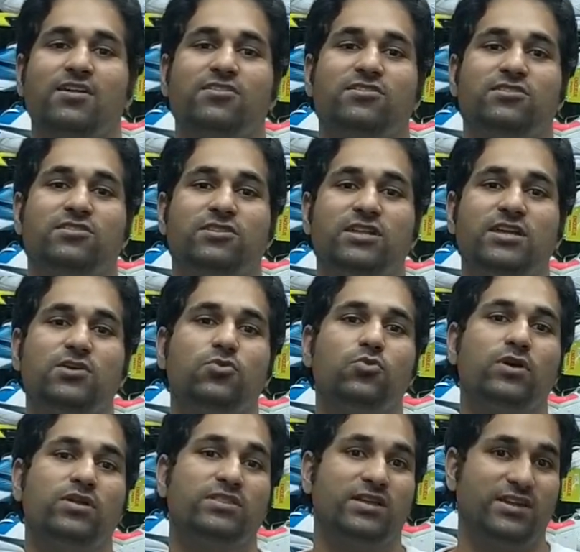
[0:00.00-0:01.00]
See
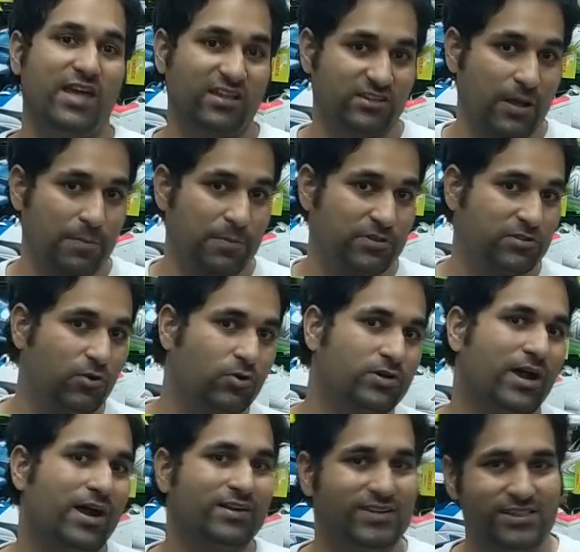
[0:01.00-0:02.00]
you in the next
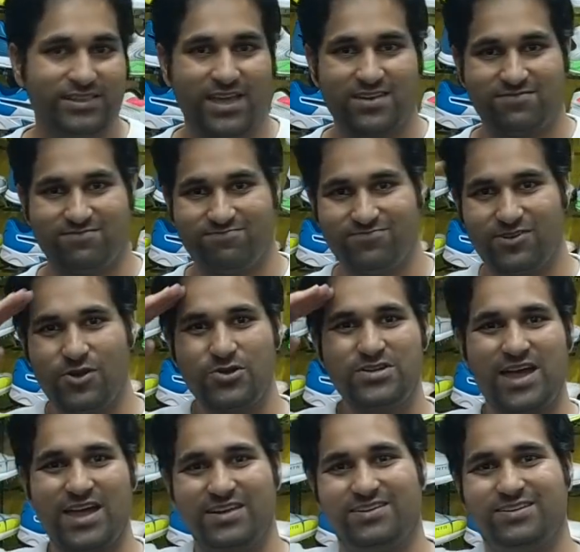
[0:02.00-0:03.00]
episode. Until then, good
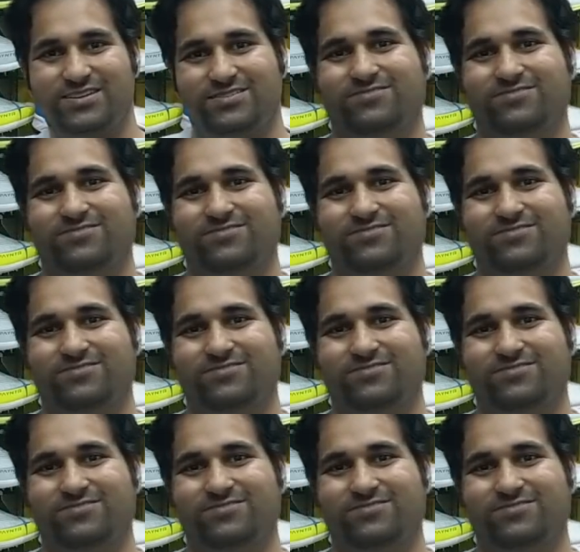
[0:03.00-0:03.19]
night.